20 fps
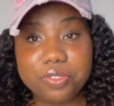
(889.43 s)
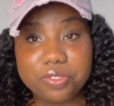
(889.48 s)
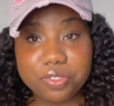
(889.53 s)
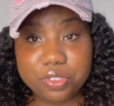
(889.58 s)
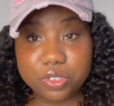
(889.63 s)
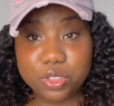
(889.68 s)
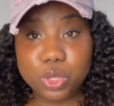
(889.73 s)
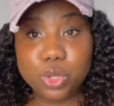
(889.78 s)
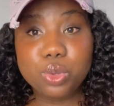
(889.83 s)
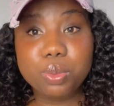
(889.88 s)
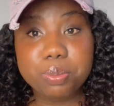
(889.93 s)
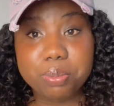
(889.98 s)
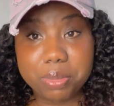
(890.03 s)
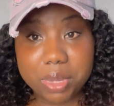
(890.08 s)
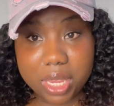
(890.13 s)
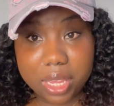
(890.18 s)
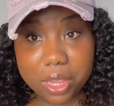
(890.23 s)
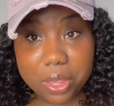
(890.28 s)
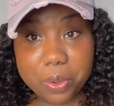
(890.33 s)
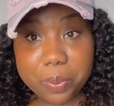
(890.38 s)
To
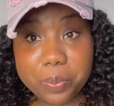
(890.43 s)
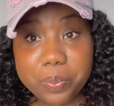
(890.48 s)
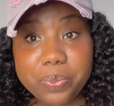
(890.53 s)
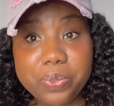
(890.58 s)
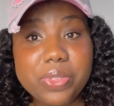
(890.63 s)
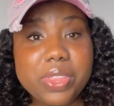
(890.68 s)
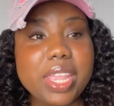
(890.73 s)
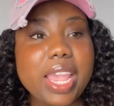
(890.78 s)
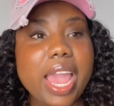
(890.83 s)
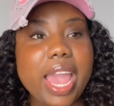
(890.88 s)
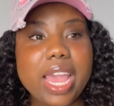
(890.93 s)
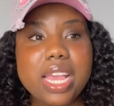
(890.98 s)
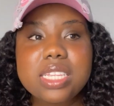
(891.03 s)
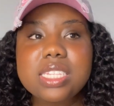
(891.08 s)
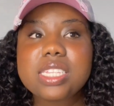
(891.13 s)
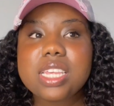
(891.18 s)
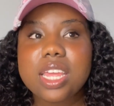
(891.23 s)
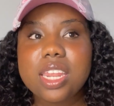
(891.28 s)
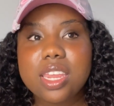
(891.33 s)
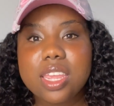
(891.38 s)
me, I
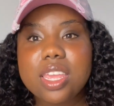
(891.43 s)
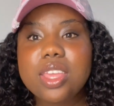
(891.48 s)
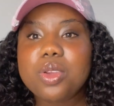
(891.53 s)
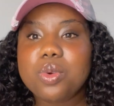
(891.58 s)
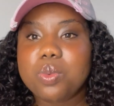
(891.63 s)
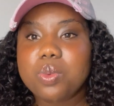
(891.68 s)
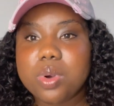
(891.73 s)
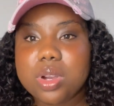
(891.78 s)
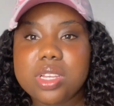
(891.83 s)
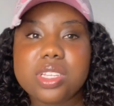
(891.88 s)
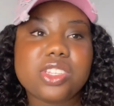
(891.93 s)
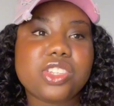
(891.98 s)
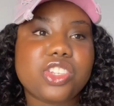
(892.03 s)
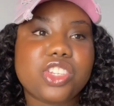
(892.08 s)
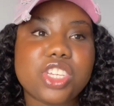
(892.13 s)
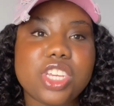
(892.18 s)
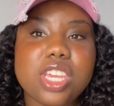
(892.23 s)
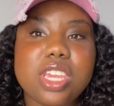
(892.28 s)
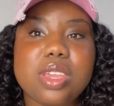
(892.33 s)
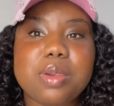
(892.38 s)
said it
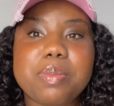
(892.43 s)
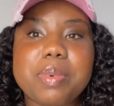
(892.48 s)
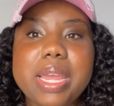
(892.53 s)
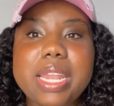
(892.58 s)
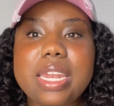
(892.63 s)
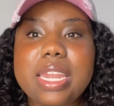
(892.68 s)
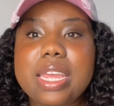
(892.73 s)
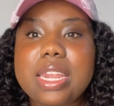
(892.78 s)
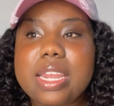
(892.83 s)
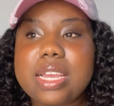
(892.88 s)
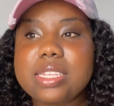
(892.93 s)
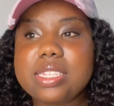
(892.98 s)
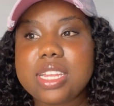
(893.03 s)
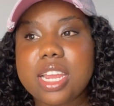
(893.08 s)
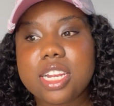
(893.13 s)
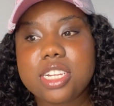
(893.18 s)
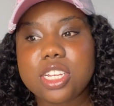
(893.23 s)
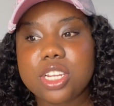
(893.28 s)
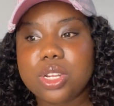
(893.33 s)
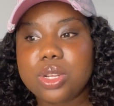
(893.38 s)
was cheap, and then I
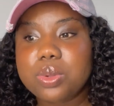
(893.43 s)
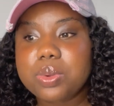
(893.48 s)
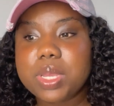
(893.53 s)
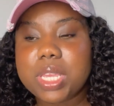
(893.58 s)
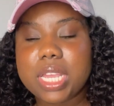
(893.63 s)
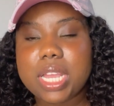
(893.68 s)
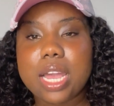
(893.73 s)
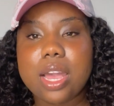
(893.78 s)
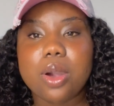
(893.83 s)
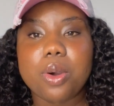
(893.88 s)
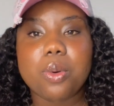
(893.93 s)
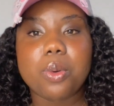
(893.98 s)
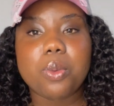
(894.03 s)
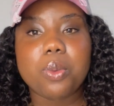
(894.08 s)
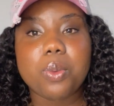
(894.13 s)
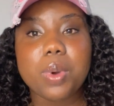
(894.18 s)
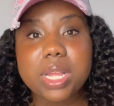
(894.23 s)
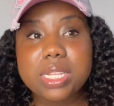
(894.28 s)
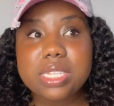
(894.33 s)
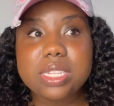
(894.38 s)
started looking at
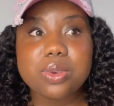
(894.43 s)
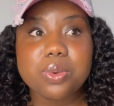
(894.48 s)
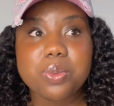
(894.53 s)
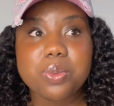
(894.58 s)
what's